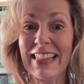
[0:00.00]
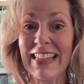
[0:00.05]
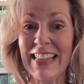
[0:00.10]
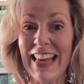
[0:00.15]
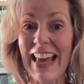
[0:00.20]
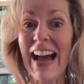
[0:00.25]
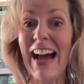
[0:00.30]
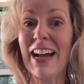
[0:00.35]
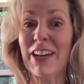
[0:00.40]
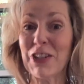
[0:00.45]

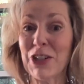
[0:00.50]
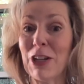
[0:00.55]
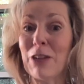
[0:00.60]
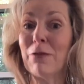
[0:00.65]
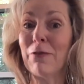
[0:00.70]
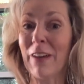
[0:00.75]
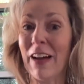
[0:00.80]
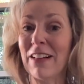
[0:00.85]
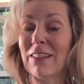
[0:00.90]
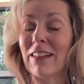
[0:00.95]
Yeah, she
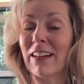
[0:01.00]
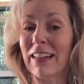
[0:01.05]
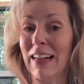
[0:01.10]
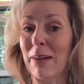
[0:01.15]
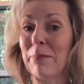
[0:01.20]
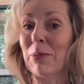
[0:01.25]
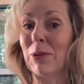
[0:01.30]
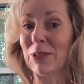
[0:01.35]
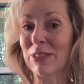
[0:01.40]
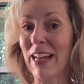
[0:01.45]
fell a
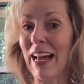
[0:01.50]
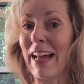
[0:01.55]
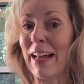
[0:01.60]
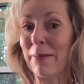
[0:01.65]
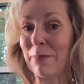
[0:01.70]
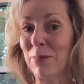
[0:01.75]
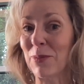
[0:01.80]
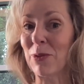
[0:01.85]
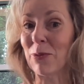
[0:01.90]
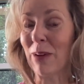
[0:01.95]
couple
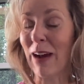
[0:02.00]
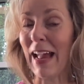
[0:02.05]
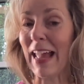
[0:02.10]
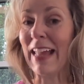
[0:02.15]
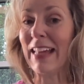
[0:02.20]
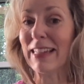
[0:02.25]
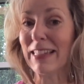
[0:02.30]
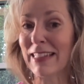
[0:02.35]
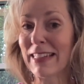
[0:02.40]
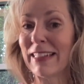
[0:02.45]
times,
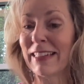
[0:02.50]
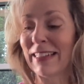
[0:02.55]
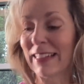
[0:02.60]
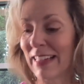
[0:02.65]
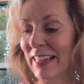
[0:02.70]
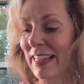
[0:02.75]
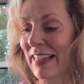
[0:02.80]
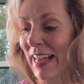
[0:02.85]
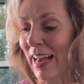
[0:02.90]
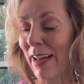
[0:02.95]
right?
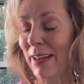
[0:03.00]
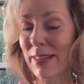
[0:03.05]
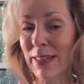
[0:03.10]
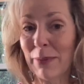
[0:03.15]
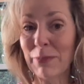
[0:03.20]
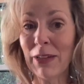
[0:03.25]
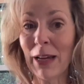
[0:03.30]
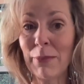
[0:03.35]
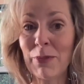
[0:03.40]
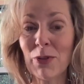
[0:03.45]
Yeah,
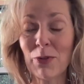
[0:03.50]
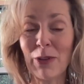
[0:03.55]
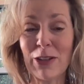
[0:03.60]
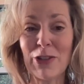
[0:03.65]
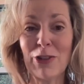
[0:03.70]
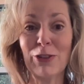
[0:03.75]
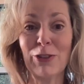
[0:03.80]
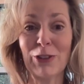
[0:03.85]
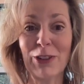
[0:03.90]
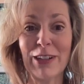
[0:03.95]
sometimes
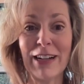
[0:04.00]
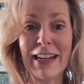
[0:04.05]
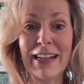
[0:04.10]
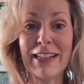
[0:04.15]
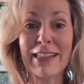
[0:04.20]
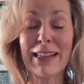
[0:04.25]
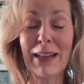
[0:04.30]
when you're learning